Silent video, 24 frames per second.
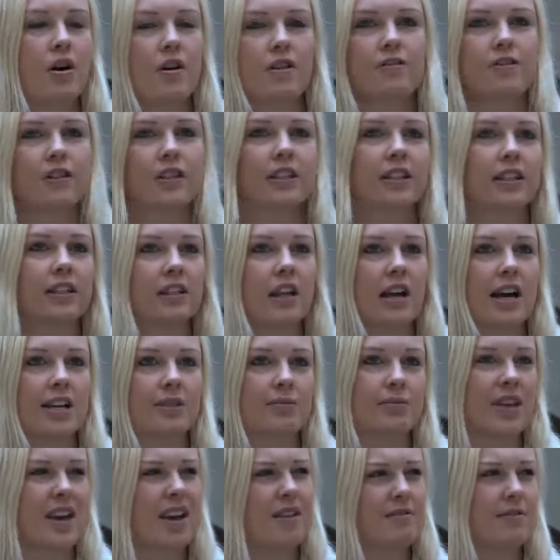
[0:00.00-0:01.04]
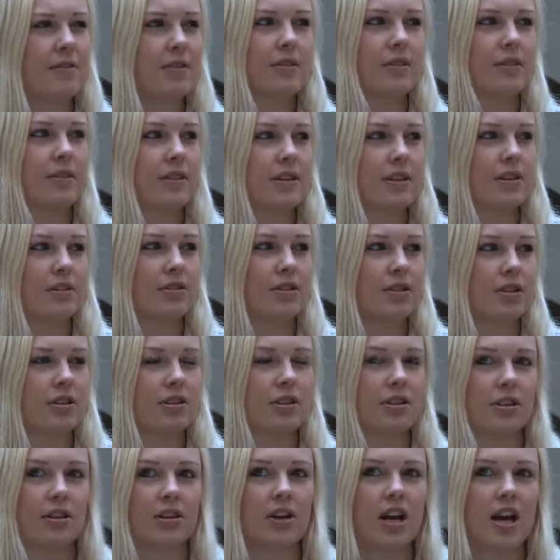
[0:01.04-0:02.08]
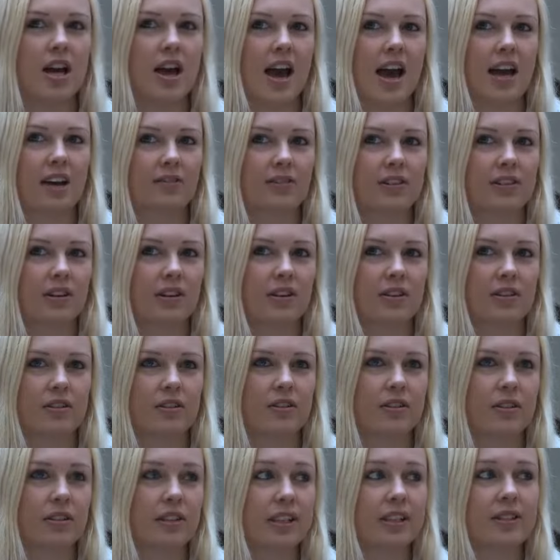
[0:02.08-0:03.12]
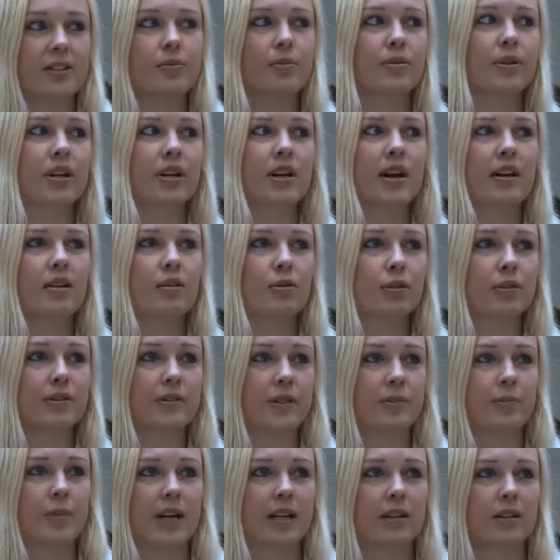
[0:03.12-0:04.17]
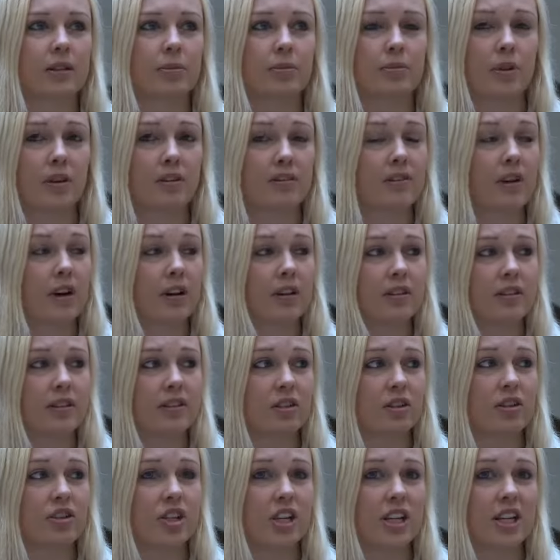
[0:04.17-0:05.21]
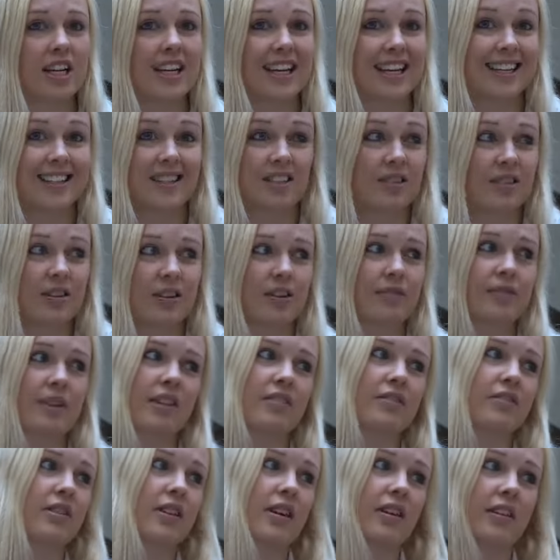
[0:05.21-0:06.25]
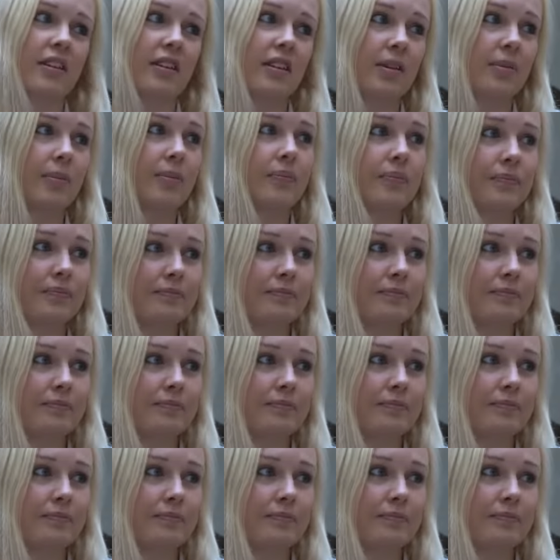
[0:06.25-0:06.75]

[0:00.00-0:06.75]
perfectly aligned with everything that you should do, and if it's got no good links pointing at it, or if its bank click profile is dodgy, it's not going to rank for anything.